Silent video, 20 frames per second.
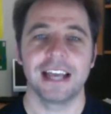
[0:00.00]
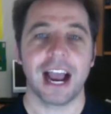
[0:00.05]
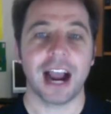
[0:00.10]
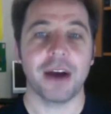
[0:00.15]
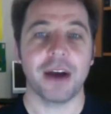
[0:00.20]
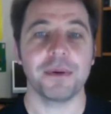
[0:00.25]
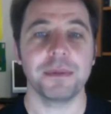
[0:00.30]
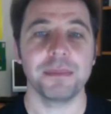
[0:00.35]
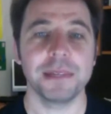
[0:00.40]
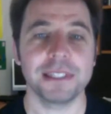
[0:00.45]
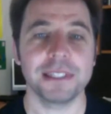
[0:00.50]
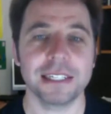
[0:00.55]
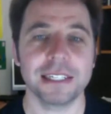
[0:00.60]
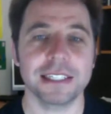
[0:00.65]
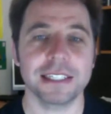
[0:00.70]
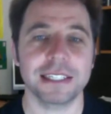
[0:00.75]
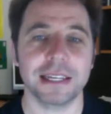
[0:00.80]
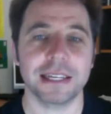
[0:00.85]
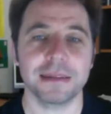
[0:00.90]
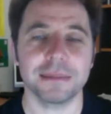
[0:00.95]
Are we
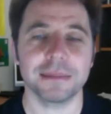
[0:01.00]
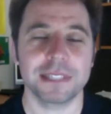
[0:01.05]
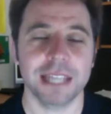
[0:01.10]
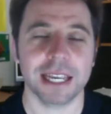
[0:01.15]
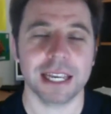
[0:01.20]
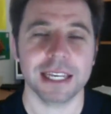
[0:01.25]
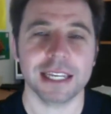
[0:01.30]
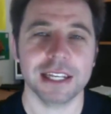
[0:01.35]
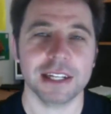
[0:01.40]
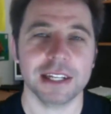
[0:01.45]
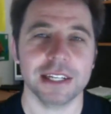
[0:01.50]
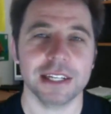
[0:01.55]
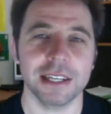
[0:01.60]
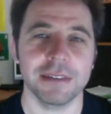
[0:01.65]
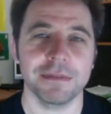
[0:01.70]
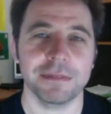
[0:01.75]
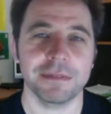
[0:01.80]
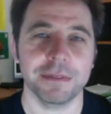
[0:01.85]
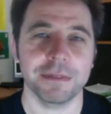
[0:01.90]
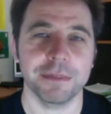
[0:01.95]
missing some technical
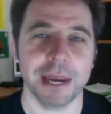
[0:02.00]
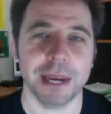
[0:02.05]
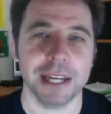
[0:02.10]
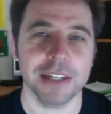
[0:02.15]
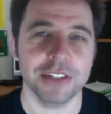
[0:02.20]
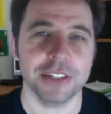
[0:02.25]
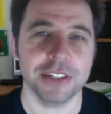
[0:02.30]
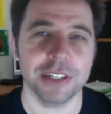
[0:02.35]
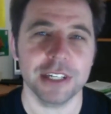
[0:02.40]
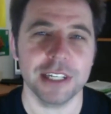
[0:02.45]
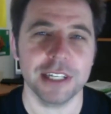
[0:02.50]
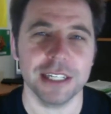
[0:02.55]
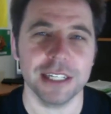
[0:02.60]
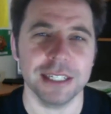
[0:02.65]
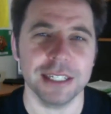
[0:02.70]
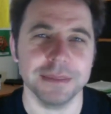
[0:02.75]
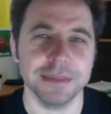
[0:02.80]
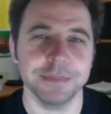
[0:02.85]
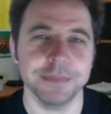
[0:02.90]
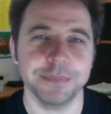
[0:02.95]
information here?